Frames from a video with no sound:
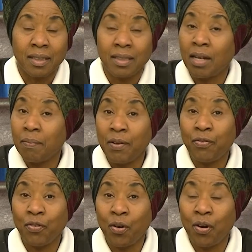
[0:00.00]
not
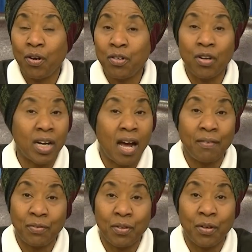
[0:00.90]
before, not
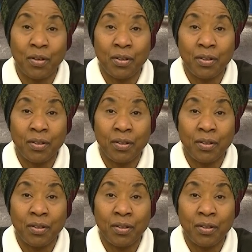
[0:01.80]
after,